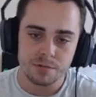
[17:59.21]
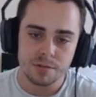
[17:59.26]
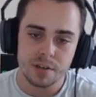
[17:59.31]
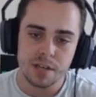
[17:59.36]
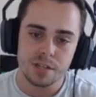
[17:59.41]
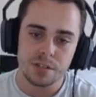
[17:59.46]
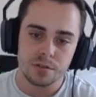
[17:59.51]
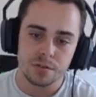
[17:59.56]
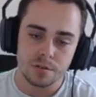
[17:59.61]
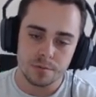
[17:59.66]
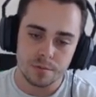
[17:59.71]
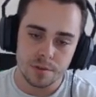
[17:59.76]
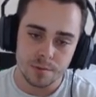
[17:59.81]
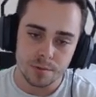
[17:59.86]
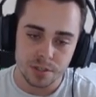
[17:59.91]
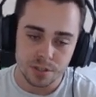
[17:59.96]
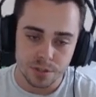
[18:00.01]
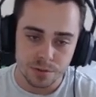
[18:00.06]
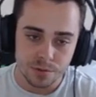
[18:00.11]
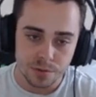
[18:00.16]
Greninja will be
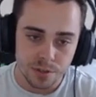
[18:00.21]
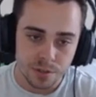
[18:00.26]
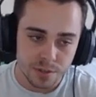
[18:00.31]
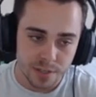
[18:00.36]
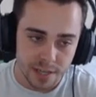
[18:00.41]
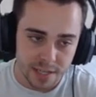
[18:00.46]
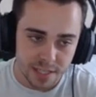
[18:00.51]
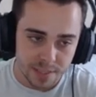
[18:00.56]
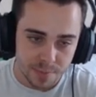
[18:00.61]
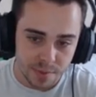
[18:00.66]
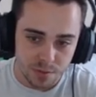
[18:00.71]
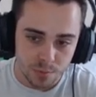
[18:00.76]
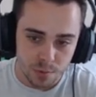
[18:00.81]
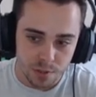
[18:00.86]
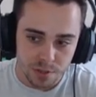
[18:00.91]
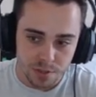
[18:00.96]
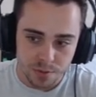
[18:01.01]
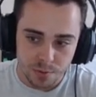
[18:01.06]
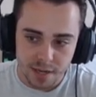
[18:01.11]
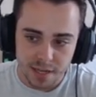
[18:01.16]
122, so outspeeds
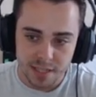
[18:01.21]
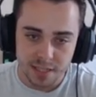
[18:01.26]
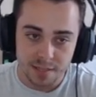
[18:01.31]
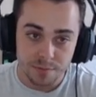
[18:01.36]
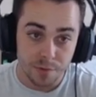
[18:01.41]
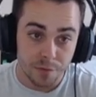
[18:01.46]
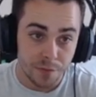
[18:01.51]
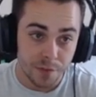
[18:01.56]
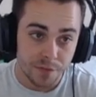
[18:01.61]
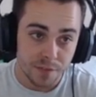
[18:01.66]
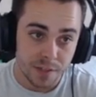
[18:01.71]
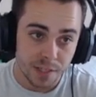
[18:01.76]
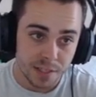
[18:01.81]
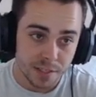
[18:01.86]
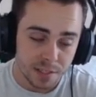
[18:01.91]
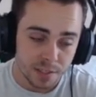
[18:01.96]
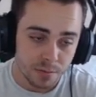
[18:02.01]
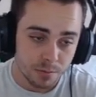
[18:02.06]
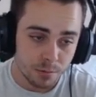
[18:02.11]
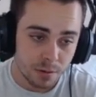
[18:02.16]
120s and
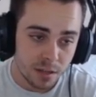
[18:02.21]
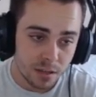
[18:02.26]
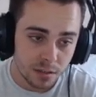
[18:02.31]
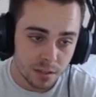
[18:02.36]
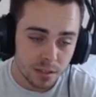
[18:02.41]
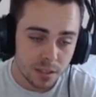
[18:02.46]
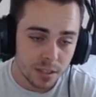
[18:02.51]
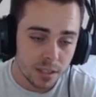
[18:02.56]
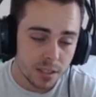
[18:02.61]
115s as well.